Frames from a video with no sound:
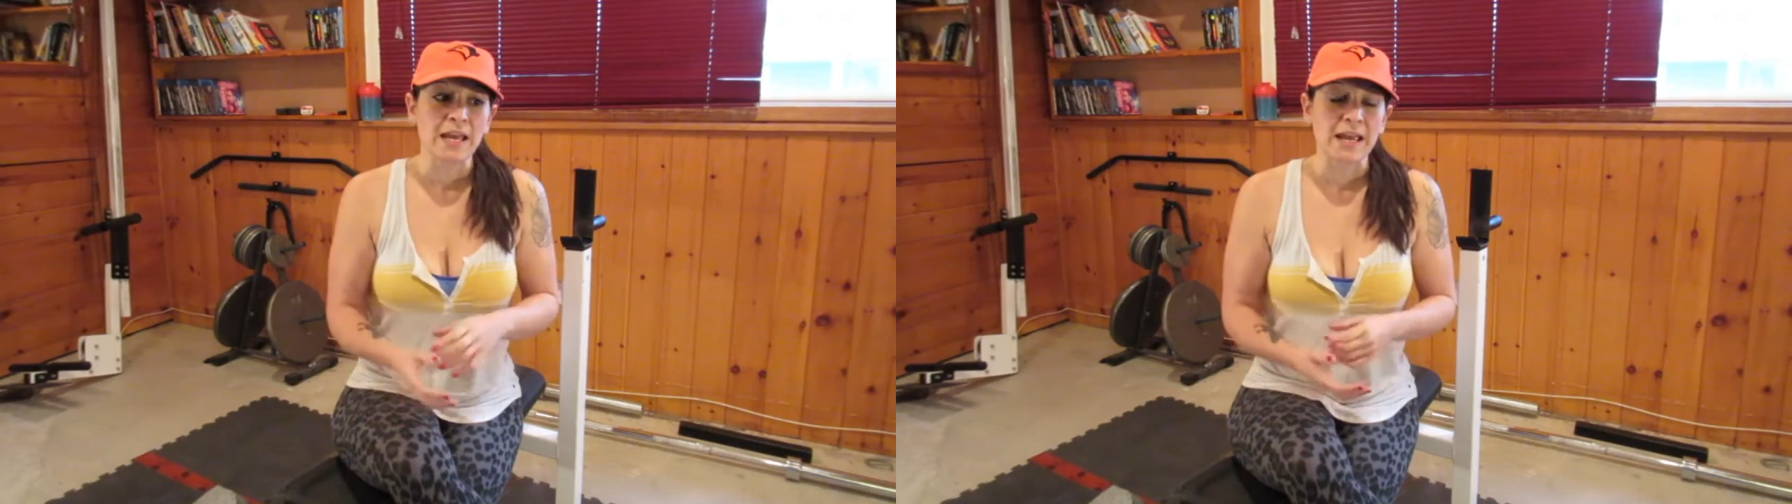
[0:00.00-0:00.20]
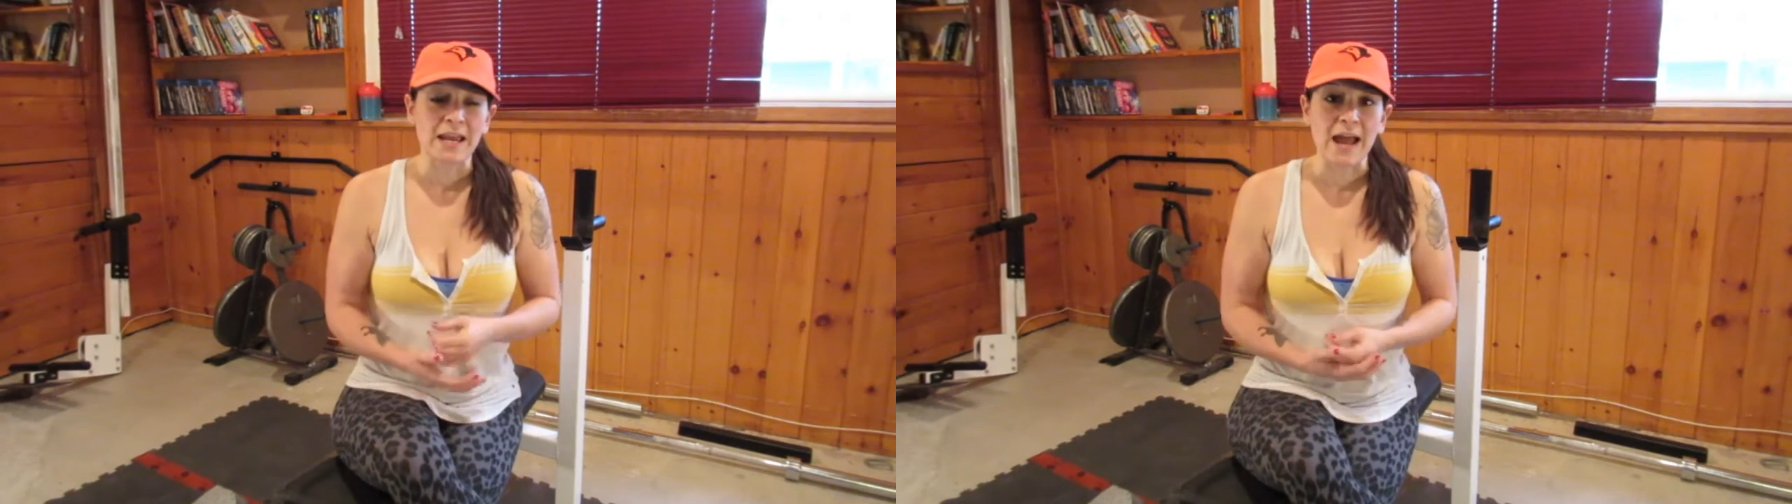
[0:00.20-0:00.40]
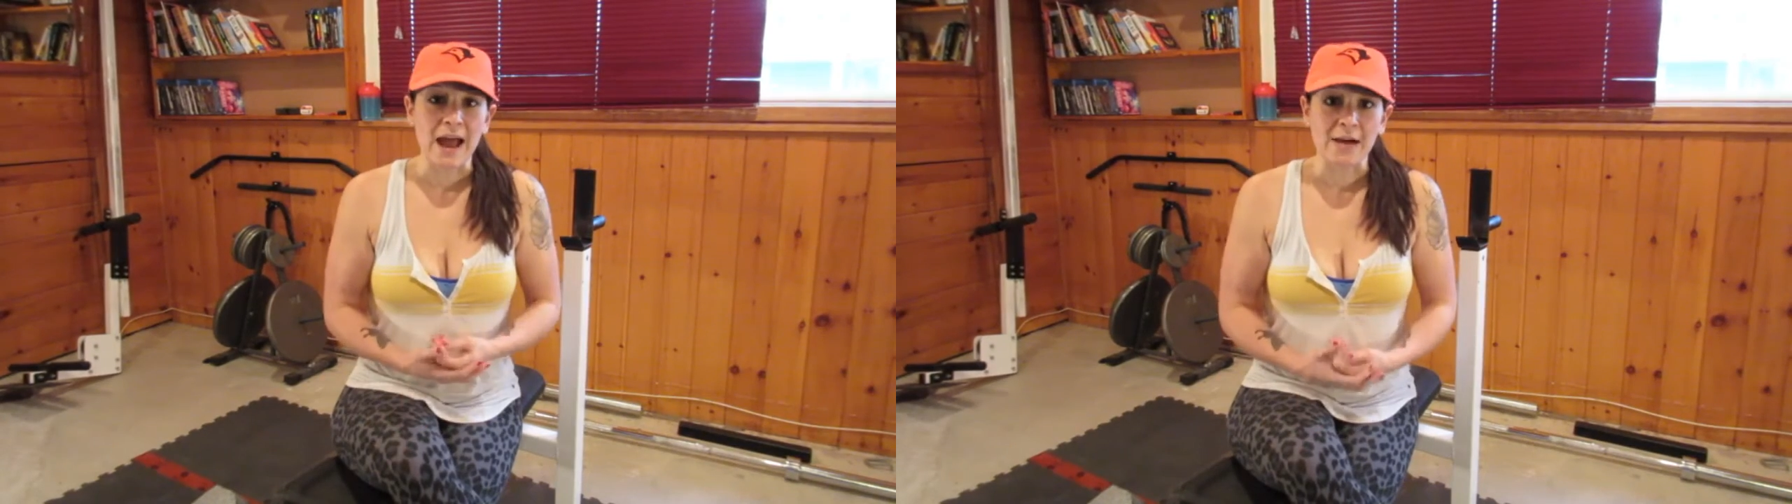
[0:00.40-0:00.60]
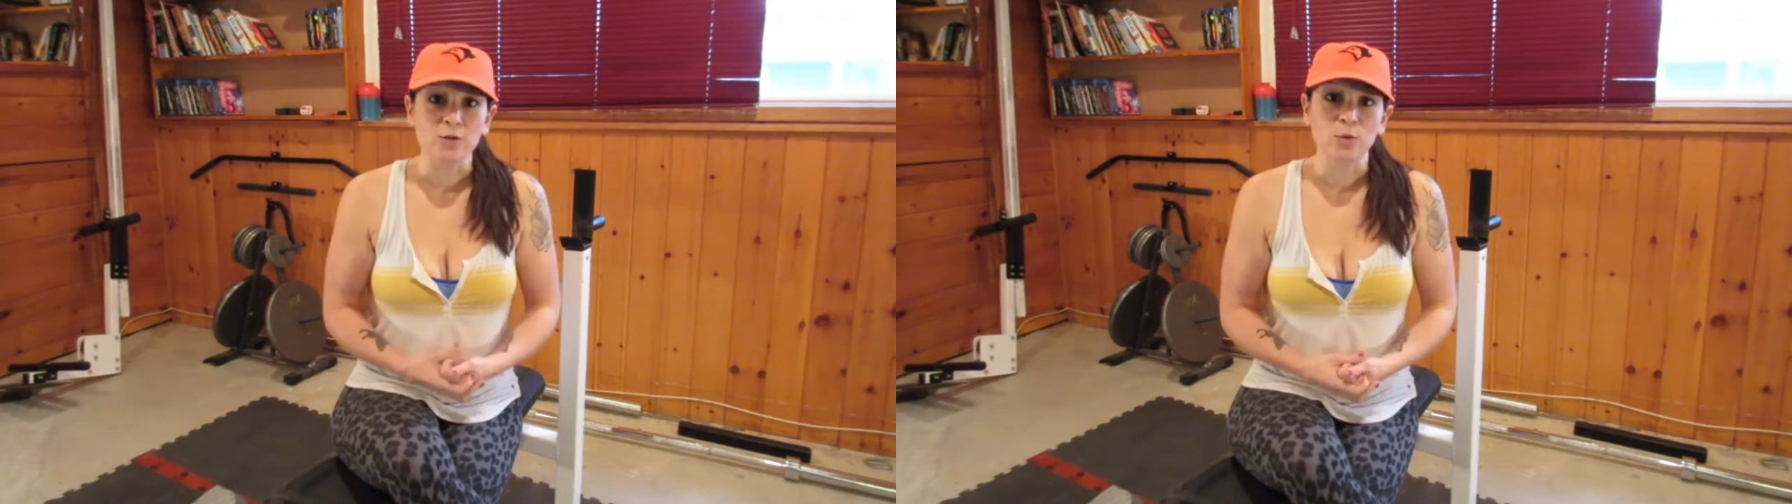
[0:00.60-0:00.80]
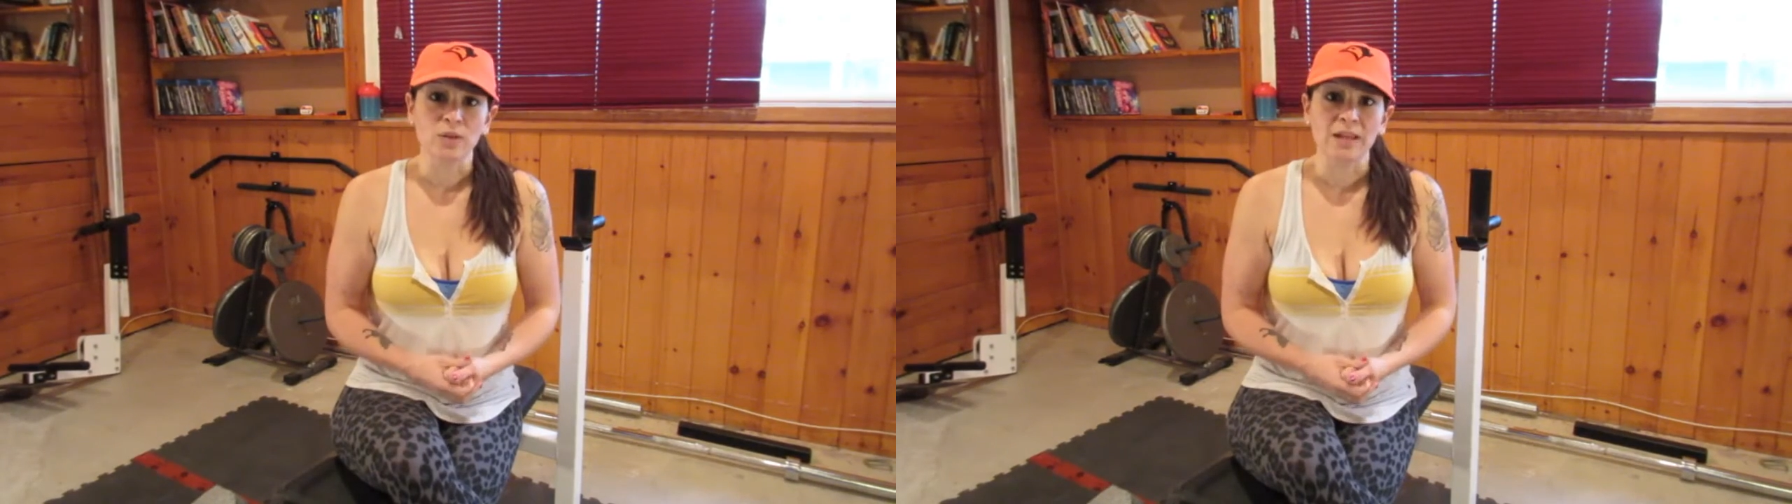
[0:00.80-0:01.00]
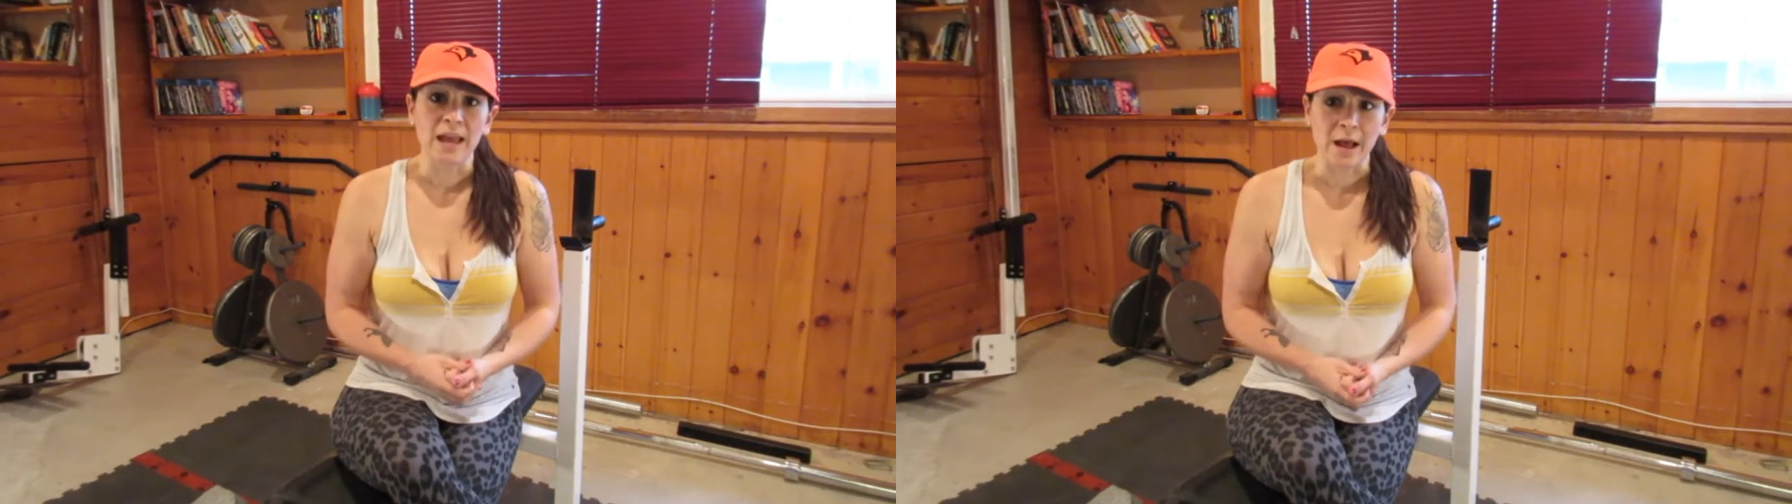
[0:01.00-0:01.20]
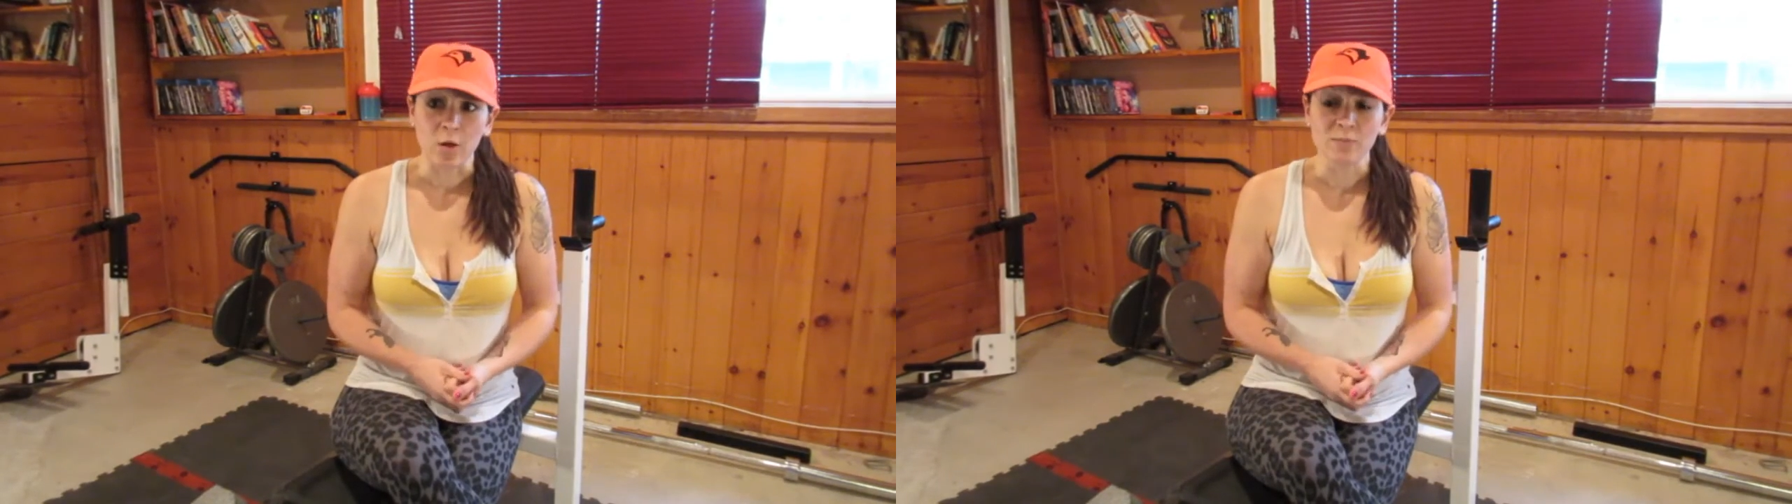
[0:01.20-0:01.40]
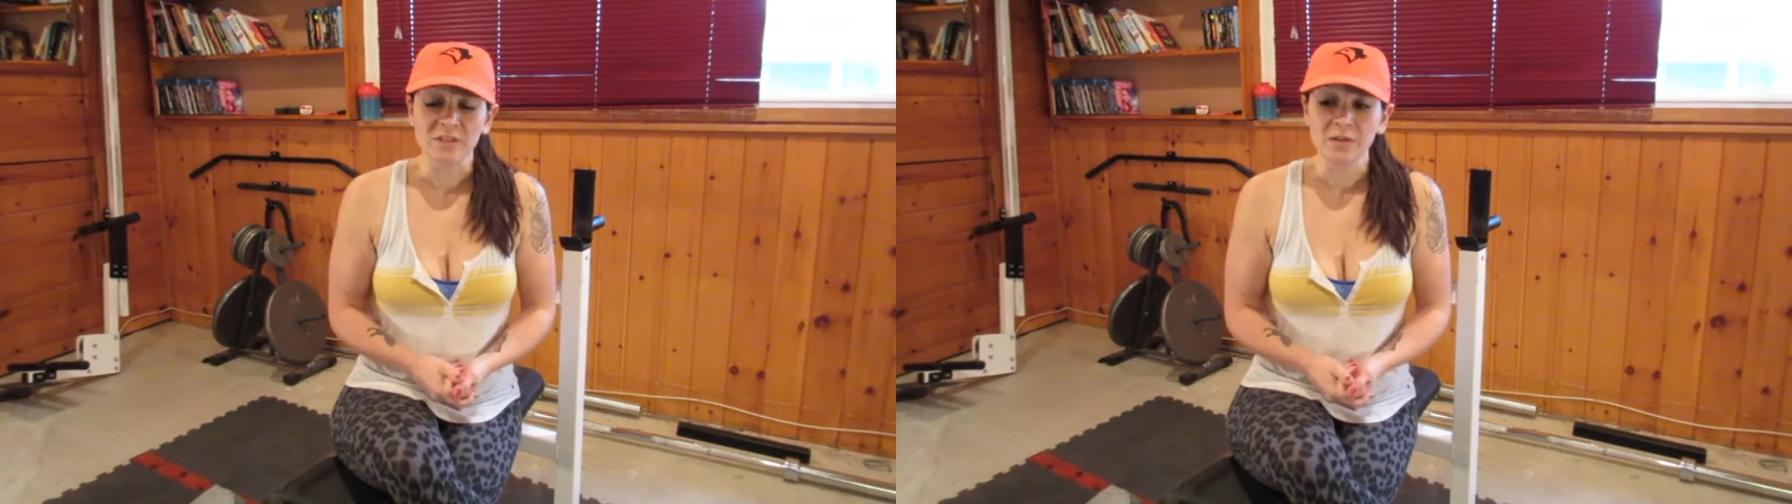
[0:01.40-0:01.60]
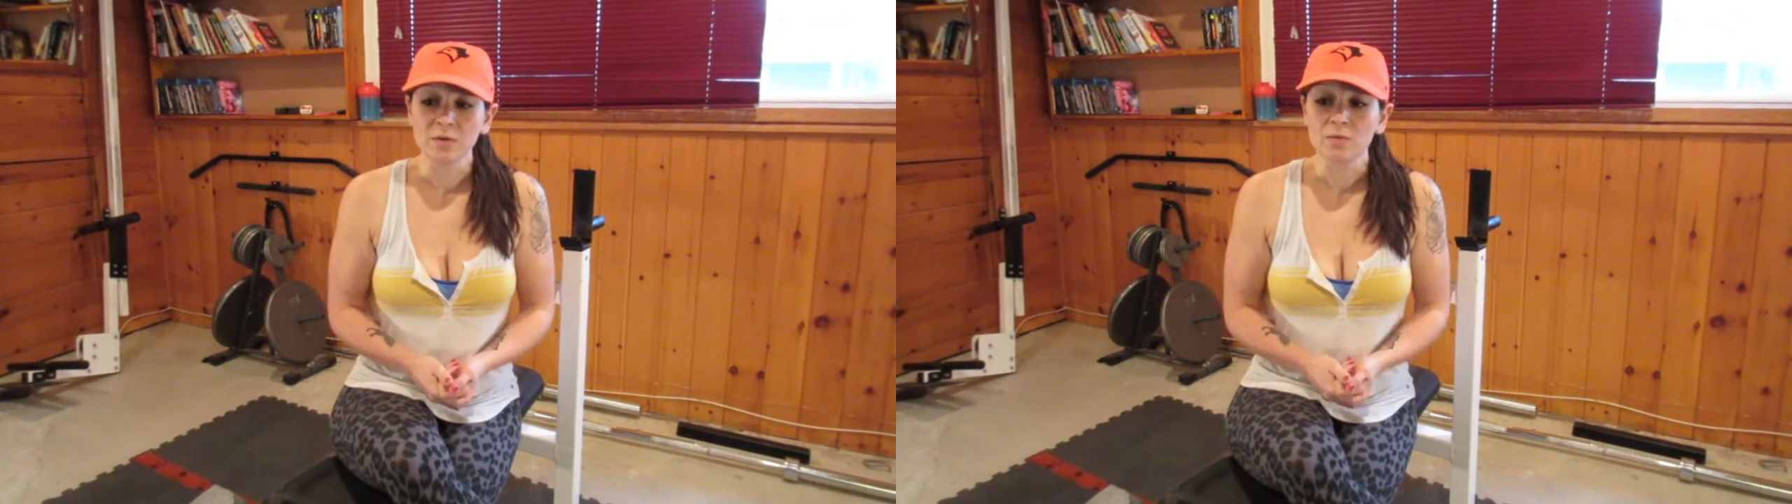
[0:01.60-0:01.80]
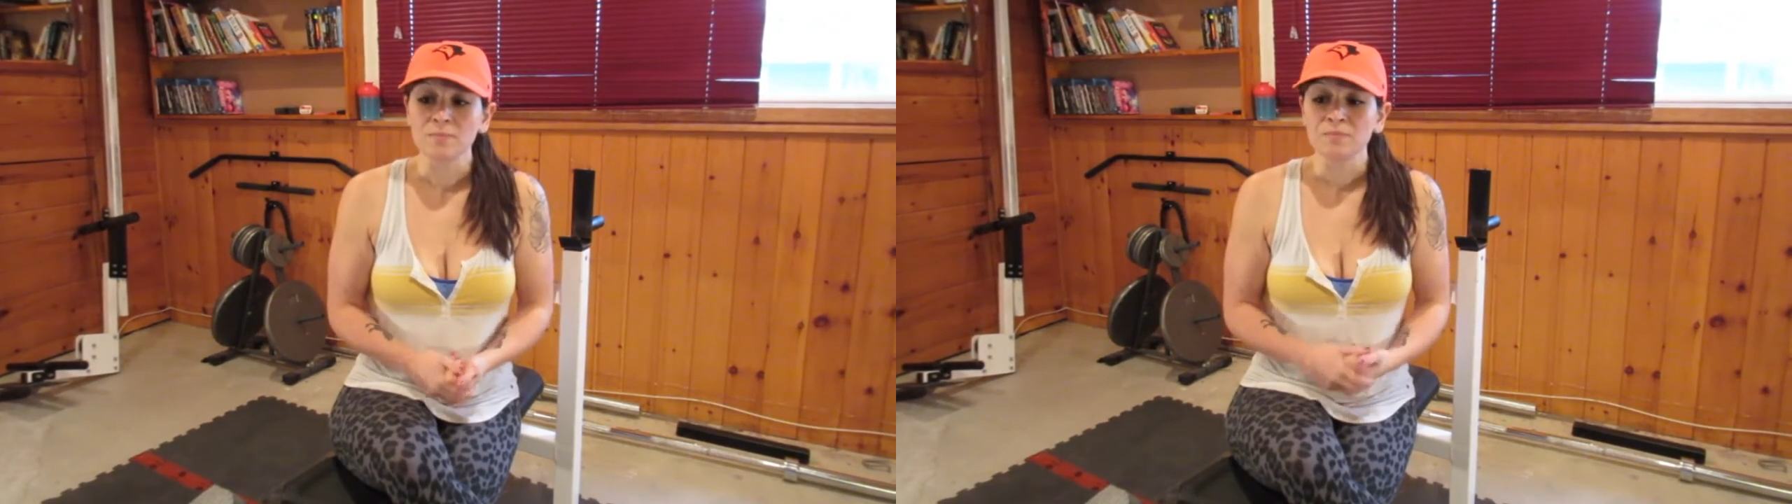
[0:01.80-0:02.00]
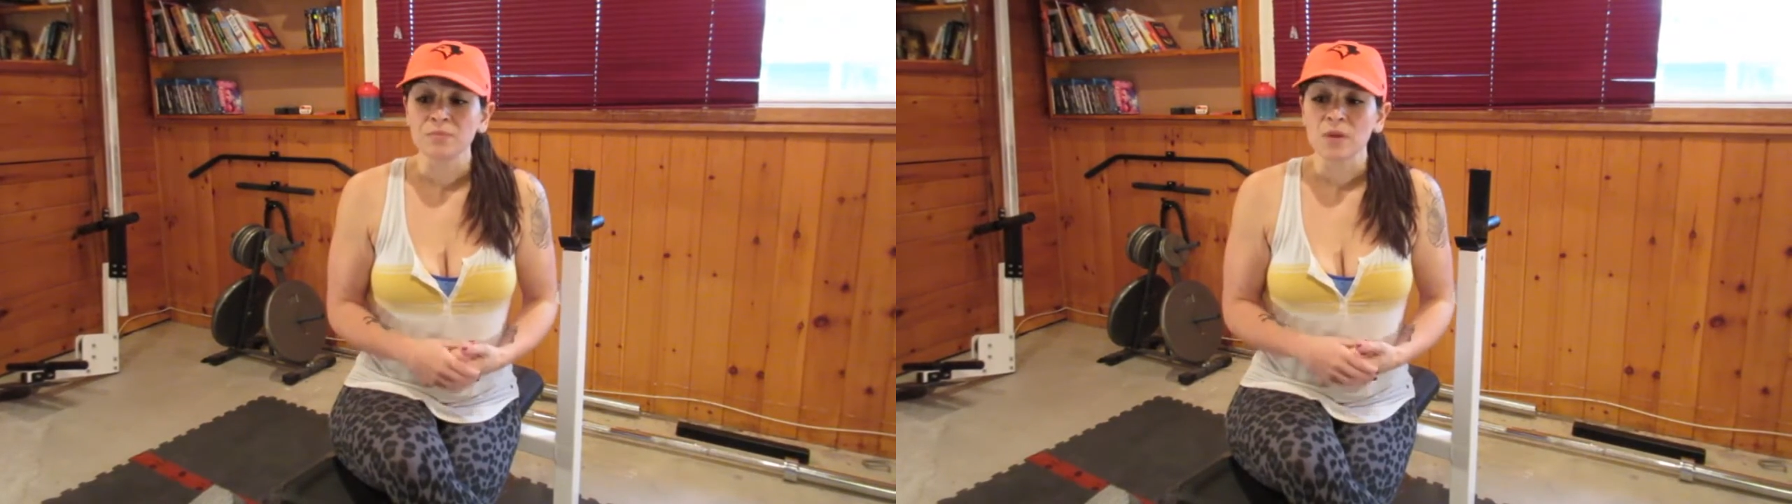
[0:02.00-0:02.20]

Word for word: it actually helps you.